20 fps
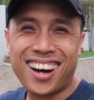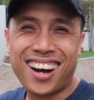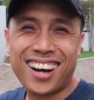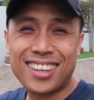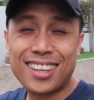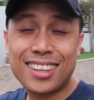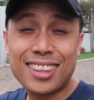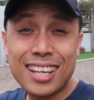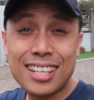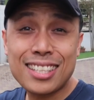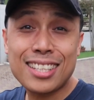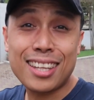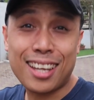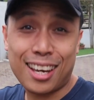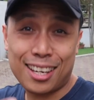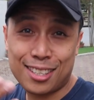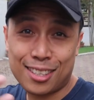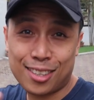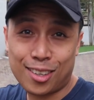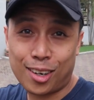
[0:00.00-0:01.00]
the things that
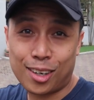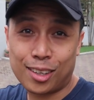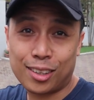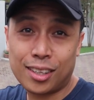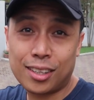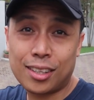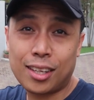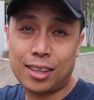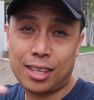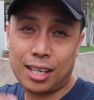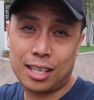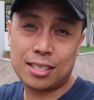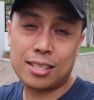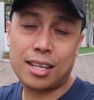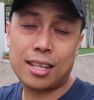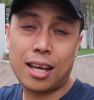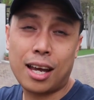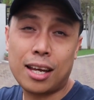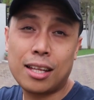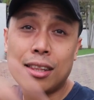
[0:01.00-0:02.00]
I started, the things
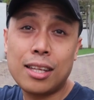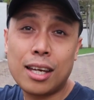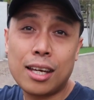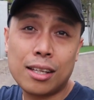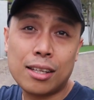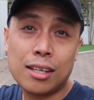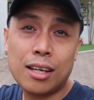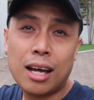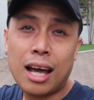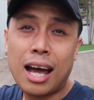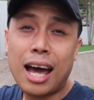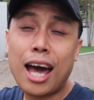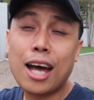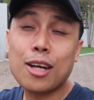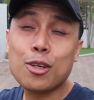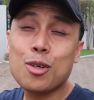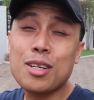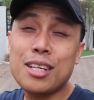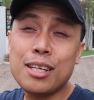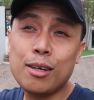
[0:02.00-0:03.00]
that I did,
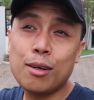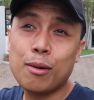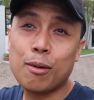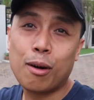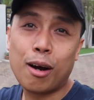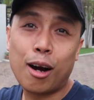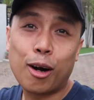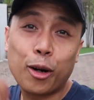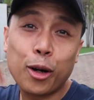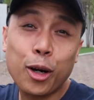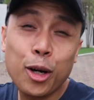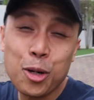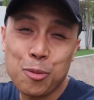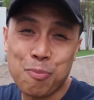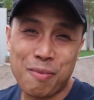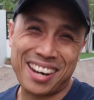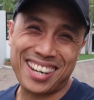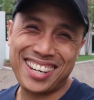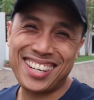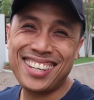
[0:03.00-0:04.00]
actually
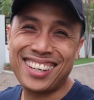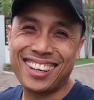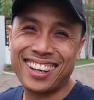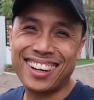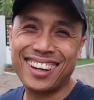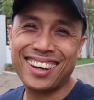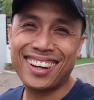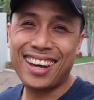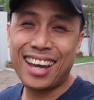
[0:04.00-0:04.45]
earned money.